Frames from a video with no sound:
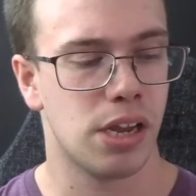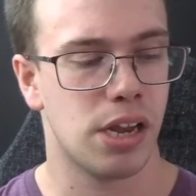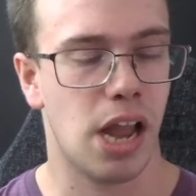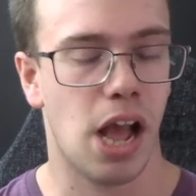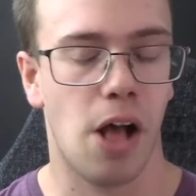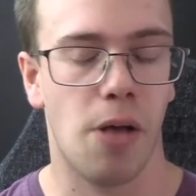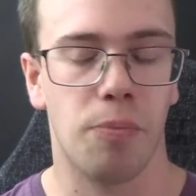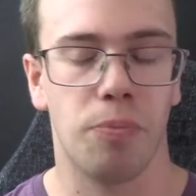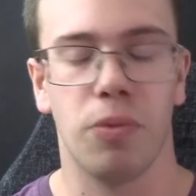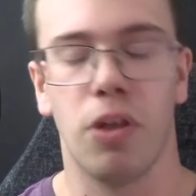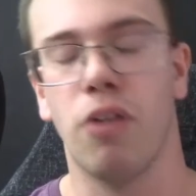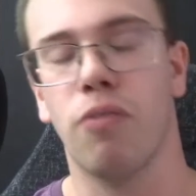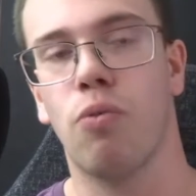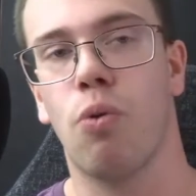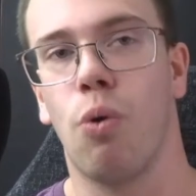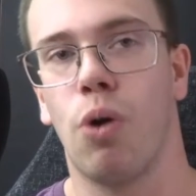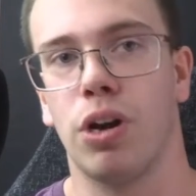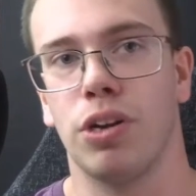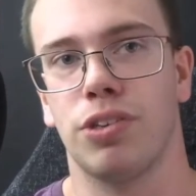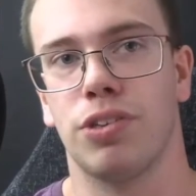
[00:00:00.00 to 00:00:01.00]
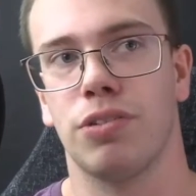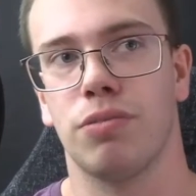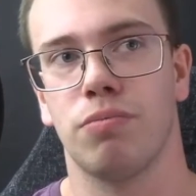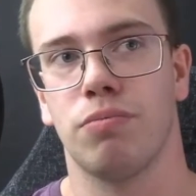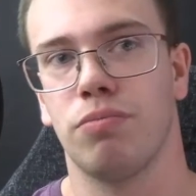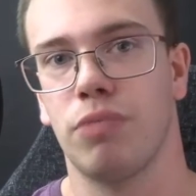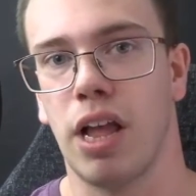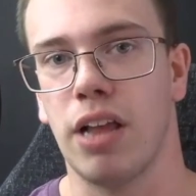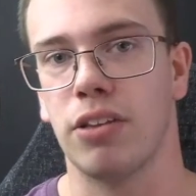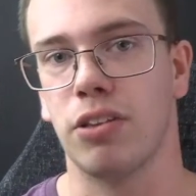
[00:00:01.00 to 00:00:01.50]
Now, of course,
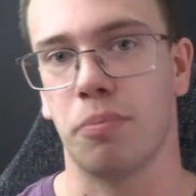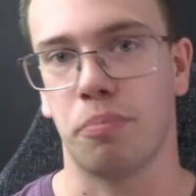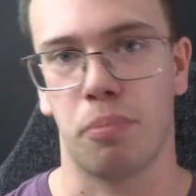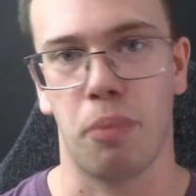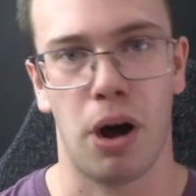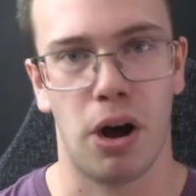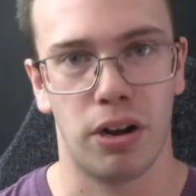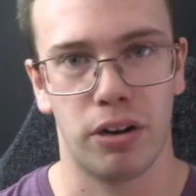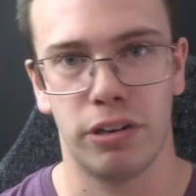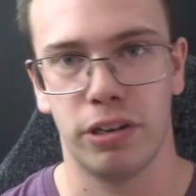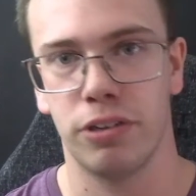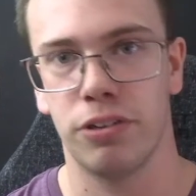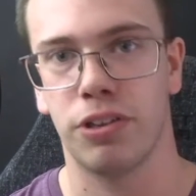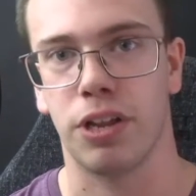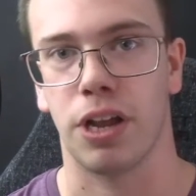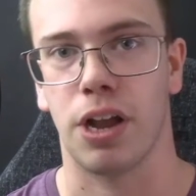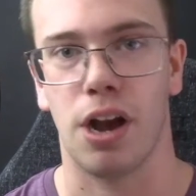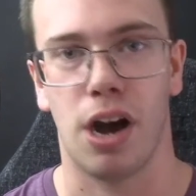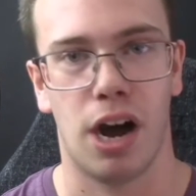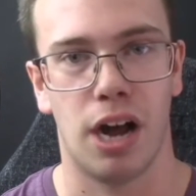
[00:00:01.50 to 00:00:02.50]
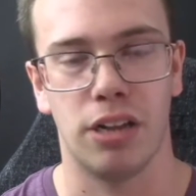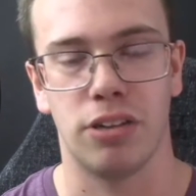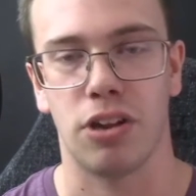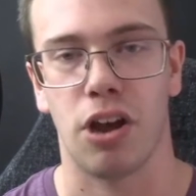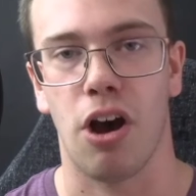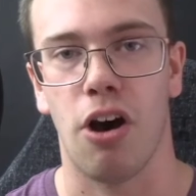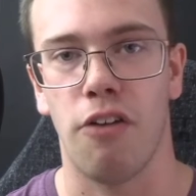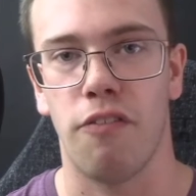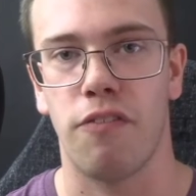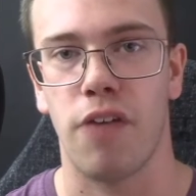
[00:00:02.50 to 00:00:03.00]
that is the pros and cons
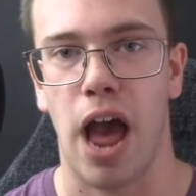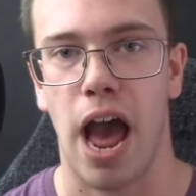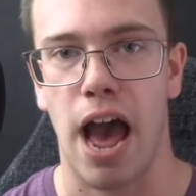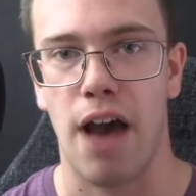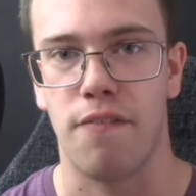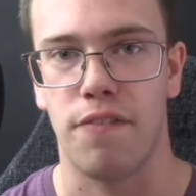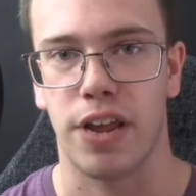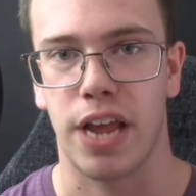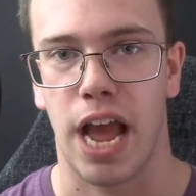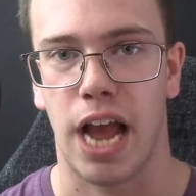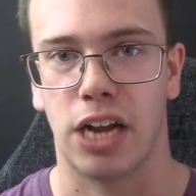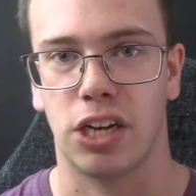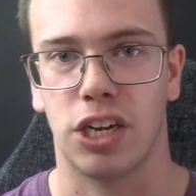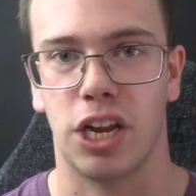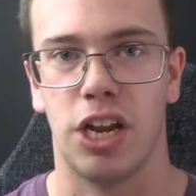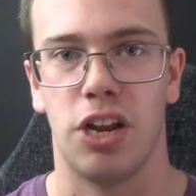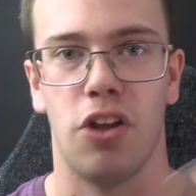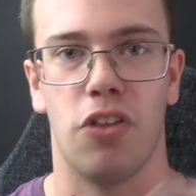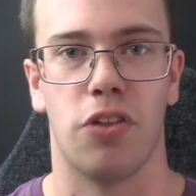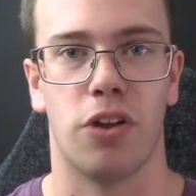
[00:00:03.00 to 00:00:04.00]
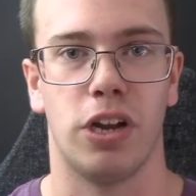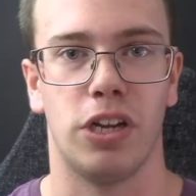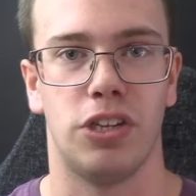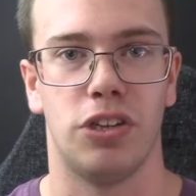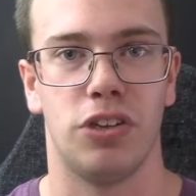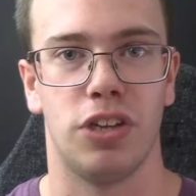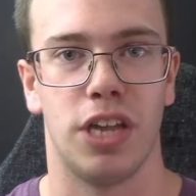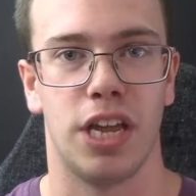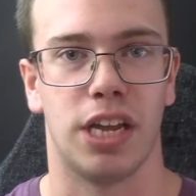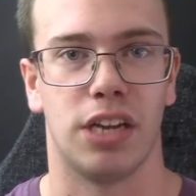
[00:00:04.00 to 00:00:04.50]
of having actually a new
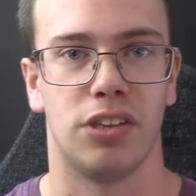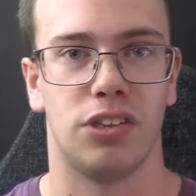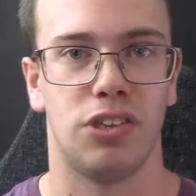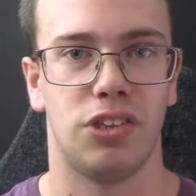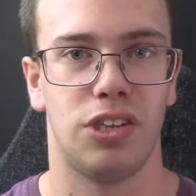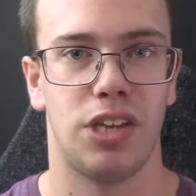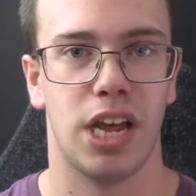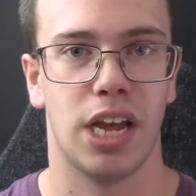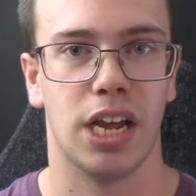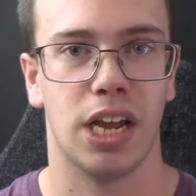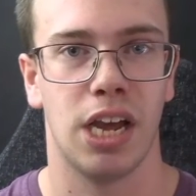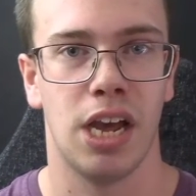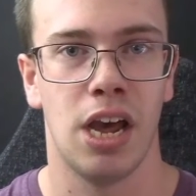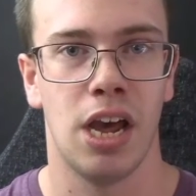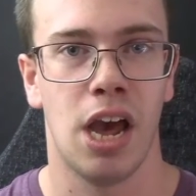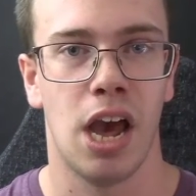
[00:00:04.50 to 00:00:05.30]
32 gig stick.